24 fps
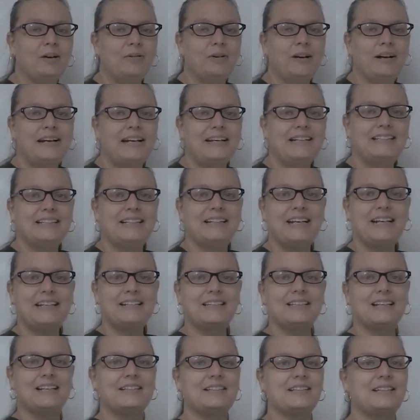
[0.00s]
Alrighty, today's
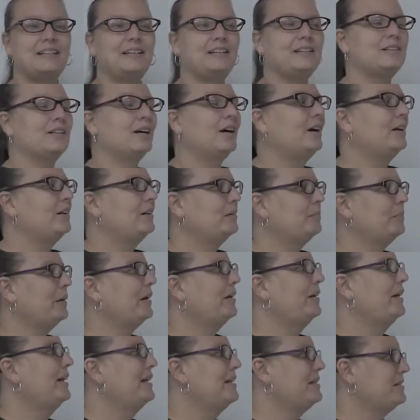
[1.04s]
lesson is all about
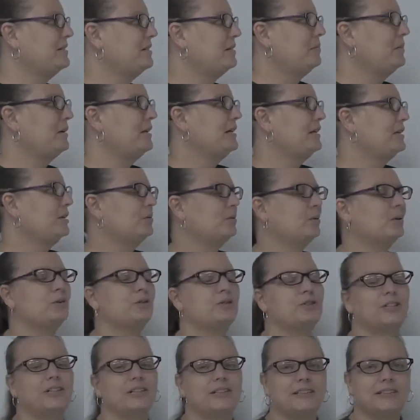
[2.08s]
estimating
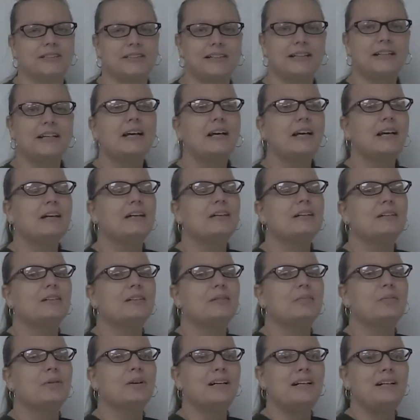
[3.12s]
quotients.
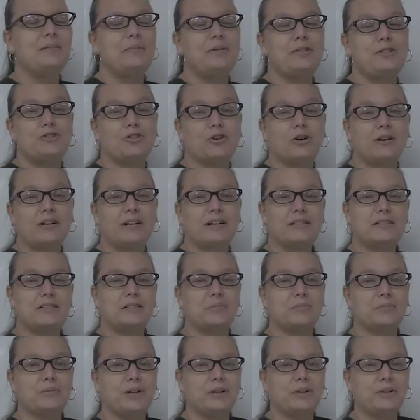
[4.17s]
We're going to be drawing on
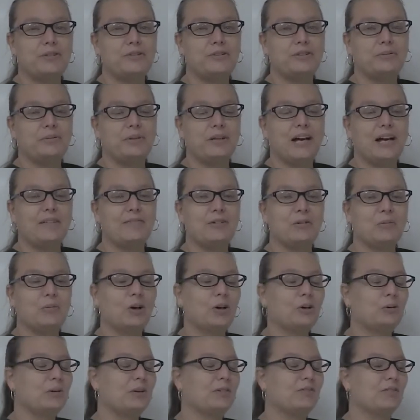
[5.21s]
some knowledge that we haven't
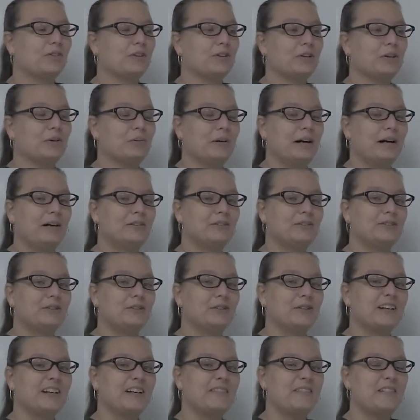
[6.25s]
worked with for a little while, so you're
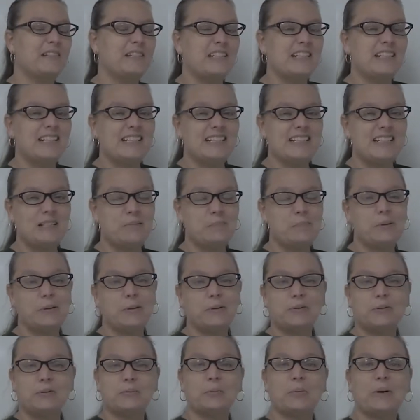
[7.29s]
going to have to dig deep in
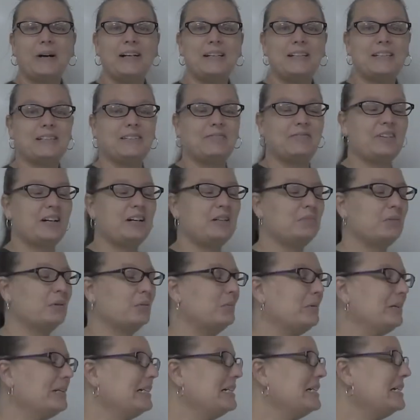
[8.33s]
those brains to find what
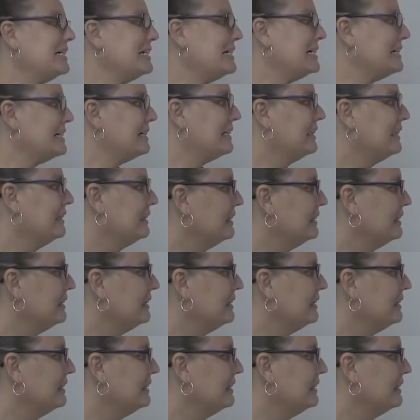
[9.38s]
we need.